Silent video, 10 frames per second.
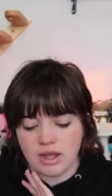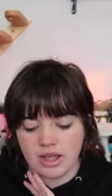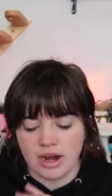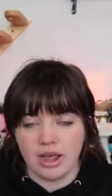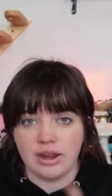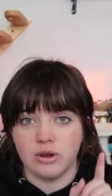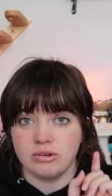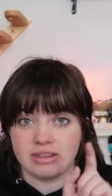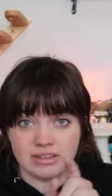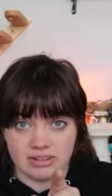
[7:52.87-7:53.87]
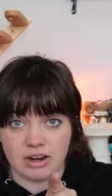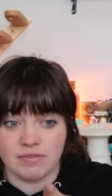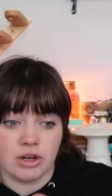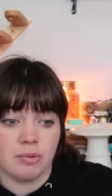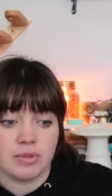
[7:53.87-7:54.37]
And I know the exact
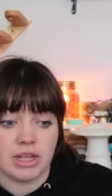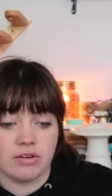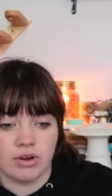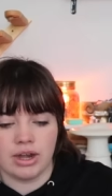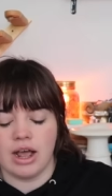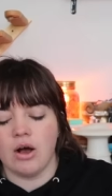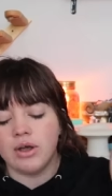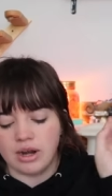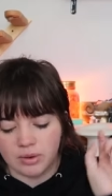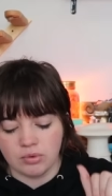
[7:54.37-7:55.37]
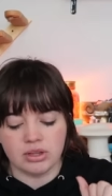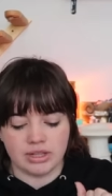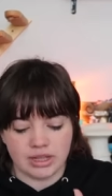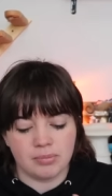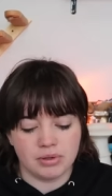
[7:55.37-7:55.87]
video I'm thinking of right now, and I will
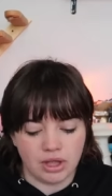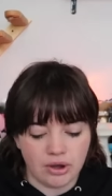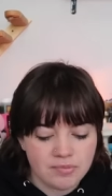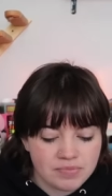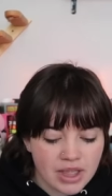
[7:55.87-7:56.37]
link that below.